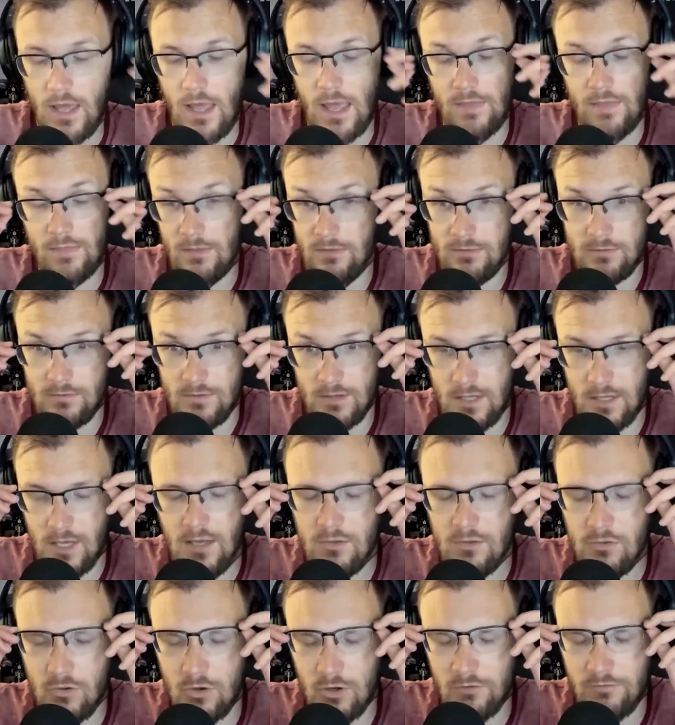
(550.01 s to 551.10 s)
And the, the
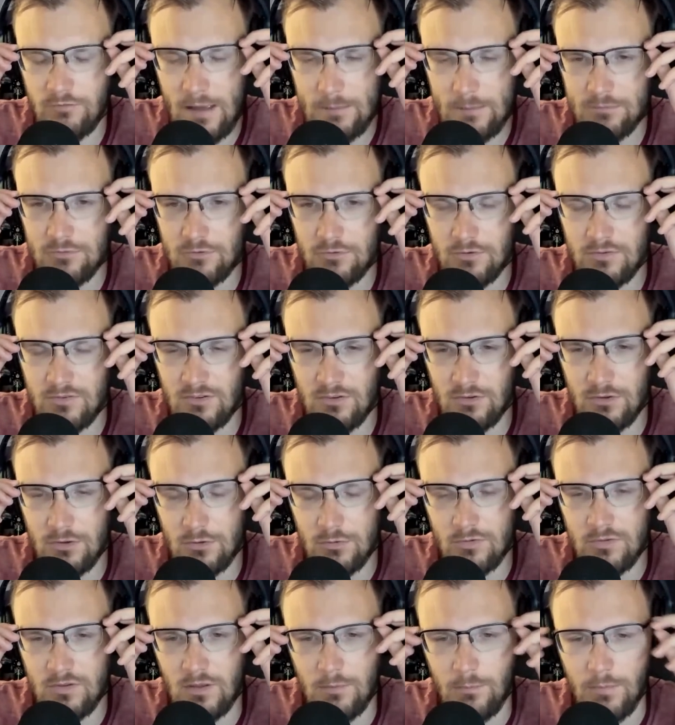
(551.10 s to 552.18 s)
Kings could have absolutely still
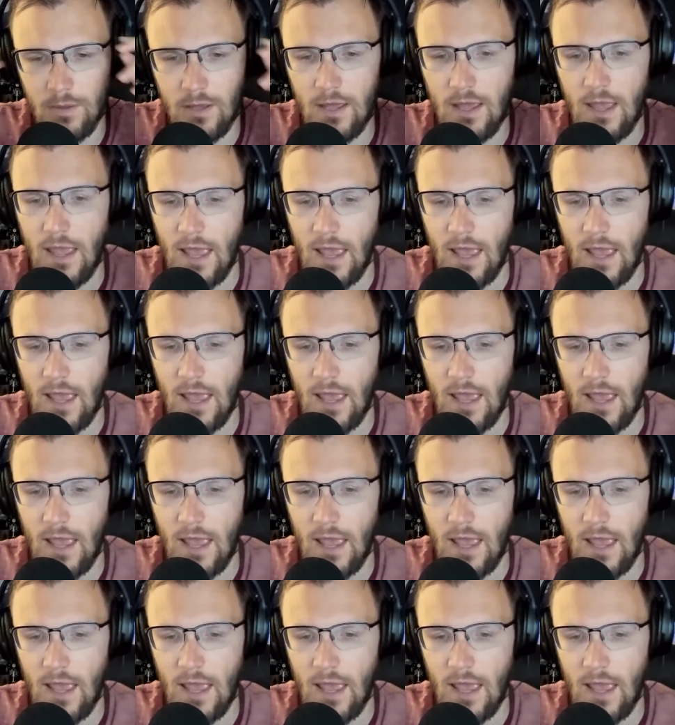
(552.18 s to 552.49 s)
used him.